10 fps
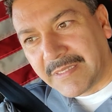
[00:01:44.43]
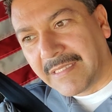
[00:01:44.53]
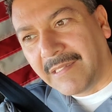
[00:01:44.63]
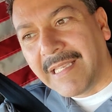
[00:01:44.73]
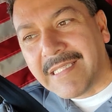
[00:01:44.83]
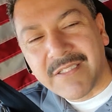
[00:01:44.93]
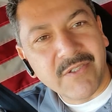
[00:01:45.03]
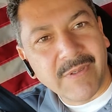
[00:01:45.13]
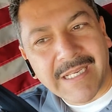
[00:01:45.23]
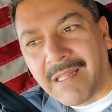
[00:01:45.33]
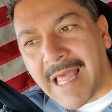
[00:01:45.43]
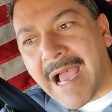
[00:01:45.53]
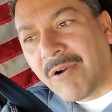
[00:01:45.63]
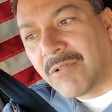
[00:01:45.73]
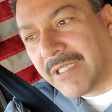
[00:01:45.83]
links to a
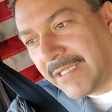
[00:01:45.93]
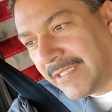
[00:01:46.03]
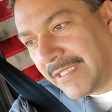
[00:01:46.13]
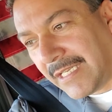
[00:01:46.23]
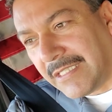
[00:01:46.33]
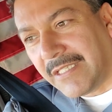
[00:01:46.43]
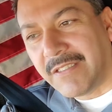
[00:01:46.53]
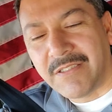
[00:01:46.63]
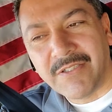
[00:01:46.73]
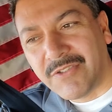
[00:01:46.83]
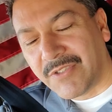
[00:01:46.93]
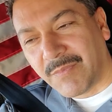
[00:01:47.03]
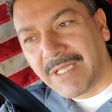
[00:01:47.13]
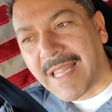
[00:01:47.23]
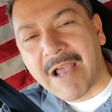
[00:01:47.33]
cloud, and you can do
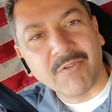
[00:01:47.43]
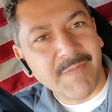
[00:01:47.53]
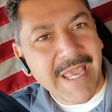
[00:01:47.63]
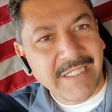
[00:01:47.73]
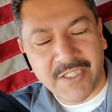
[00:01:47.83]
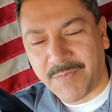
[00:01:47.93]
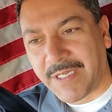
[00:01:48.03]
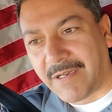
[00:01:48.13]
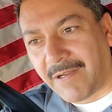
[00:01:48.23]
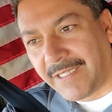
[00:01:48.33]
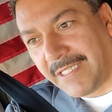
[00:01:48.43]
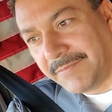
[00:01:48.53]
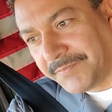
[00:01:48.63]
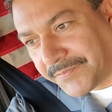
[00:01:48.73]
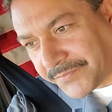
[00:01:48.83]
some cloud management on it.
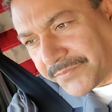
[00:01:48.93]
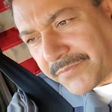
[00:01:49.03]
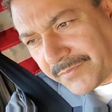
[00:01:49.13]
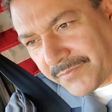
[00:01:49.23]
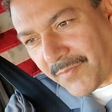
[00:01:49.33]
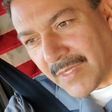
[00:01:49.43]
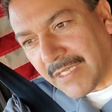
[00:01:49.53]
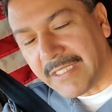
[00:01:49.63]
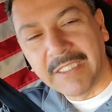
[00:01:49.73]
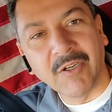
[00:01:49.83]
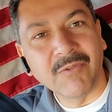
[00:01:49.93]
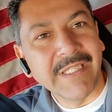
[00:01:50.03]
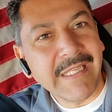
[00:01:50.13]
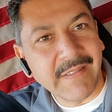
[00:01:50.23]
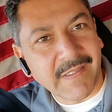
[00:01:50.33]
And you don't
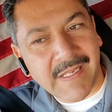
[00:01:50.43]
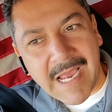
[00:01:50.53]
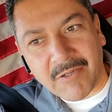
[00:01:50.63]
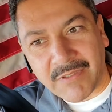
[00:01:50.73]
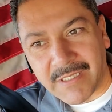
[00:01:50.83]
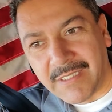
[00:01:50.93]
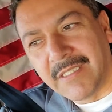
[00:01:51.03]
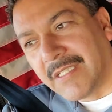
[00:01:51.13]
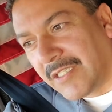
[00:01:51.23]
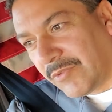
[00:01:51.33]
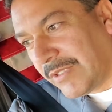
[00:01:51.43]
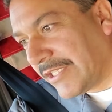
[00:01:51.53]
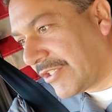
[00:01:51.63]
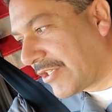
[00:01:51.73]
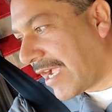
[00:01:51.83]
need the cloud,
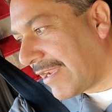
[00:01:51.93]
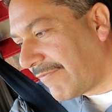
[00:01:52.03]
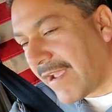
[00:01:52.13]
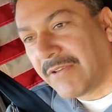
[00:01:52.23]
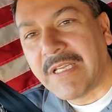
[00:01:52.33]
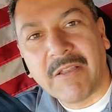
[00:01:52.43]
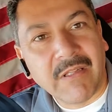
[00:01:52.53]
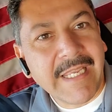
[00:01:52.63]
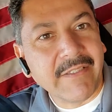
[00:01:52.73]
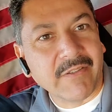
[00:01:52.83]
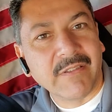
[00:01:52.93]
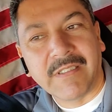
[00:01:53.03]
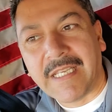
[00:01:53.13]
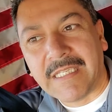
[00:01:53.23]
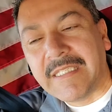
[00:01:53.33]
which I found out later
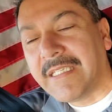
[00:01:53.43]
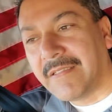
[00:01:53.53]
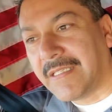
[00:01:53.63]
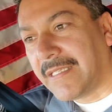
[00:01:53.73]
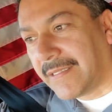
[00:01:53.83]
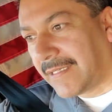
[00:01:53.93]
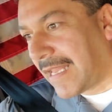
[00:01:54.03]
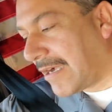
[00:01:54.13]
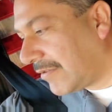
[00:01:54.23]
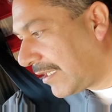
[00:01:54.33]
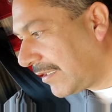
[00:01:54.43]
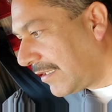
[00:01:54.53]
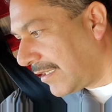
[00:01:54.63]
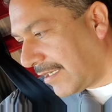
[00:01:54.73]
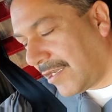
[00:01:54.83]
that you didn't need the cloud.
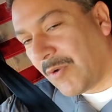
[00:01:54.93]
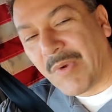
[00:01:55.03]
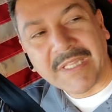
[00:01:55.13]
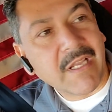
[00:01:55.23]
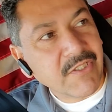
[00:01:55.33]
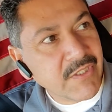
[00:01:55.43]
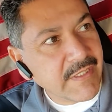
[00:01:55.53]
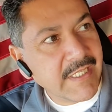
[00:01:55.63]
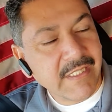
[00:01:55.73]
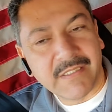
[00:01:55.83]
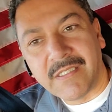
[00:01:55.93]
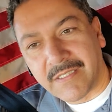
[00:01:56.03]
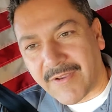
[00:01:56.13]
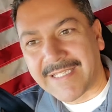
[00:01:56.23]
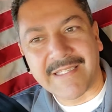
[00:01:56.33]
I thought you did,
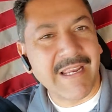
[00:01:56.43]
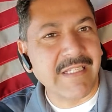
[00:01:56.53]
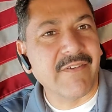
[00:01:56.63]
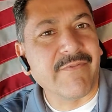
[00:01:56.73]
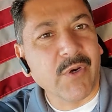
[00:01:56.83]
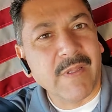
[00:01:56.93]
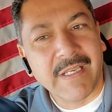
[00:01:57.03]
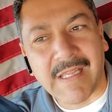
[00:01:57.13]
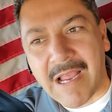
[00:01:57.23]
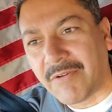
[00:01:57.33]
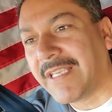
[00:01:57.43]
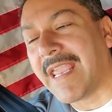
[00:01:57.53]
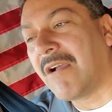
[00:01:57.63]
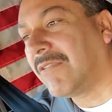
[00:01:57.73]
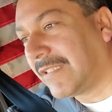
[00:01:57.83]
so I signed up for the cloud
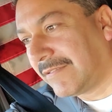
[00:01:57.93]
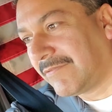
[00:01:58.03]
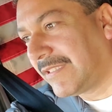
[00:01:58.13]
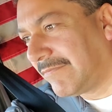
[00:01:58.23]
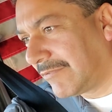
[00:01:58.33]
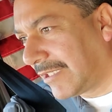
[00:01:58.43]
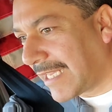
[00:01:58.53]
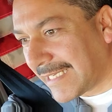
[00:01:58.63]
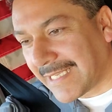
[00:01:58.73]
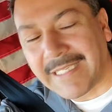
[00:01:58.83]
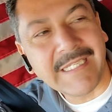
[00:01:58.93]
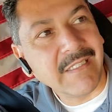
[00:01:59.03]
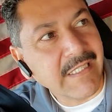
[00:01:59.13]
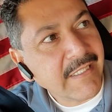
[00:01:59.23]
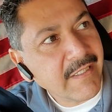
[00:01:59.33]
account and realized I
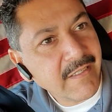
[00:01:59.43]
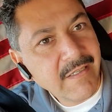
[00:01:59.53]
didn't need it.